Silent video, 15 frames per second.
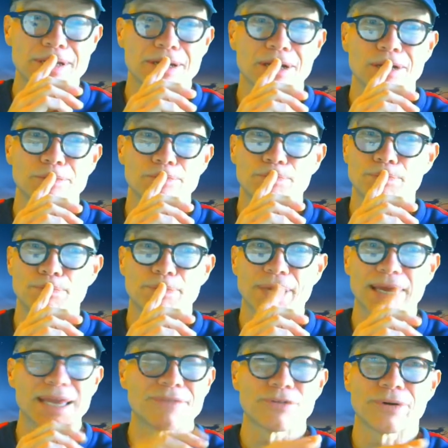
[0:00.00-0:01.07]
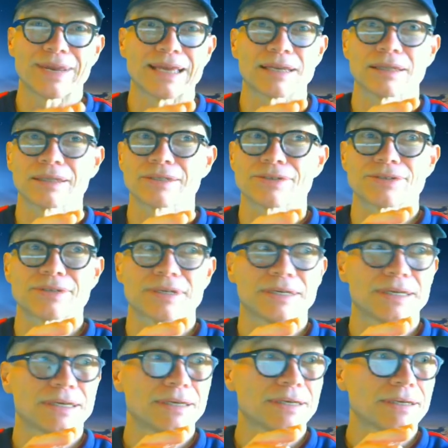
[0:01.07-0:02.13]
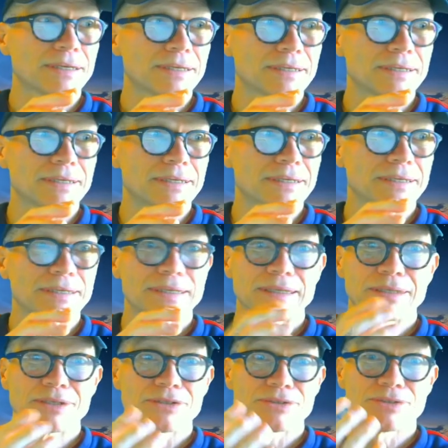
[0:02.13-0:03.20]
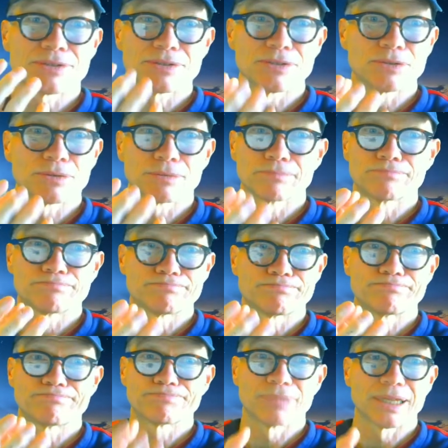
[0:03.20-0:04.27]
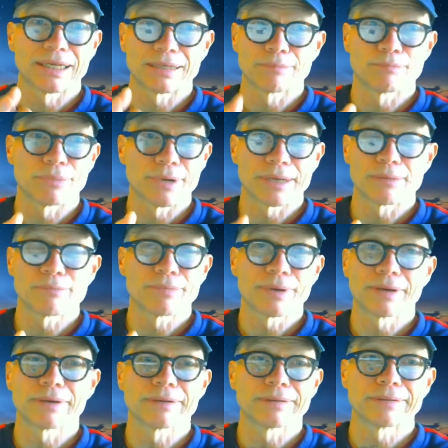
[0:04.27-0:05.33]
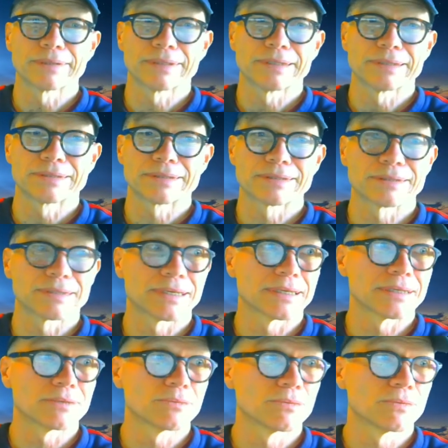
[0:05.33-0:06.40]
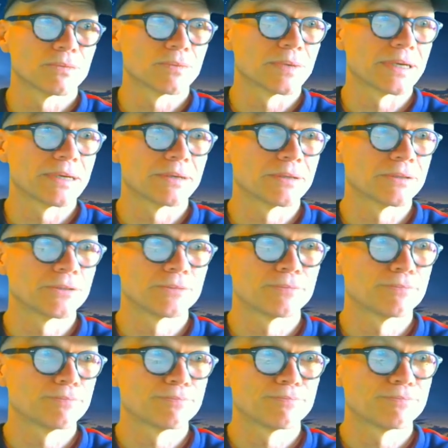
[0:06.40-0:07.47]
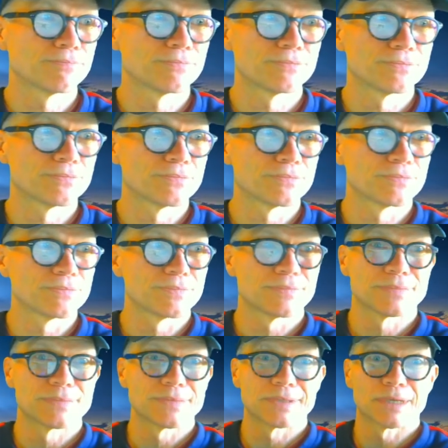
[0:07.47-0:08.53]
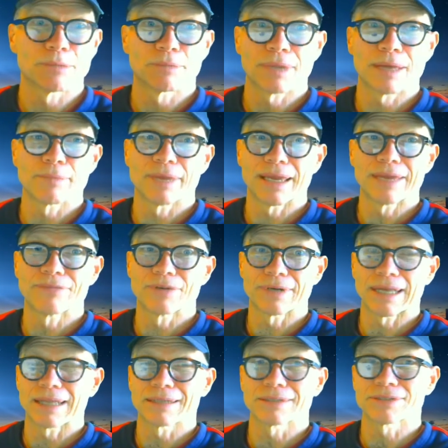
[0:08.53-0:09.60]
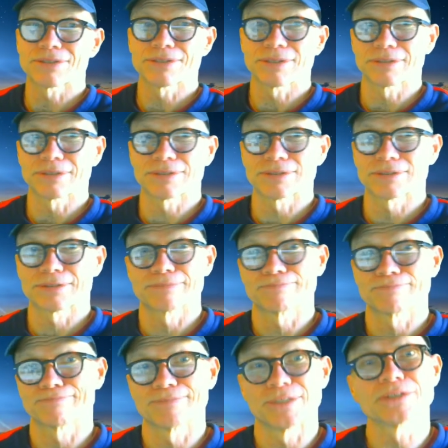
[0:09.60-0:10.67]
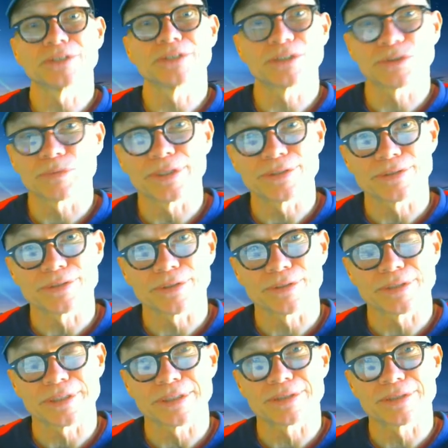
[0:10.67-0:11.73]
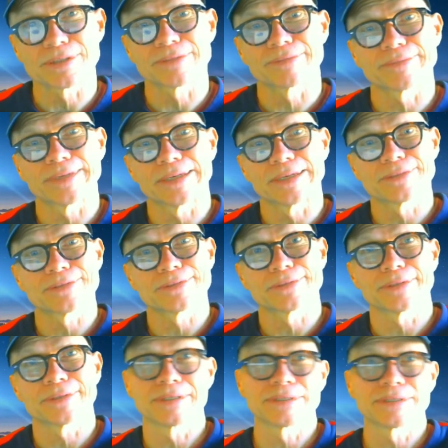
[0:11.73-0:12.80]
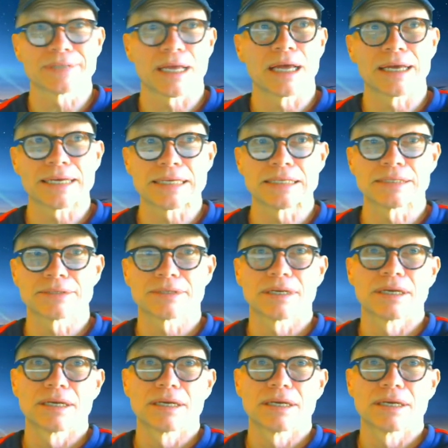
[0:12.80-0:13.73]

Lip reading: a behavior analyst, it is your like bread and butter. It's like where applied behavior analysis does its research. It's the designs.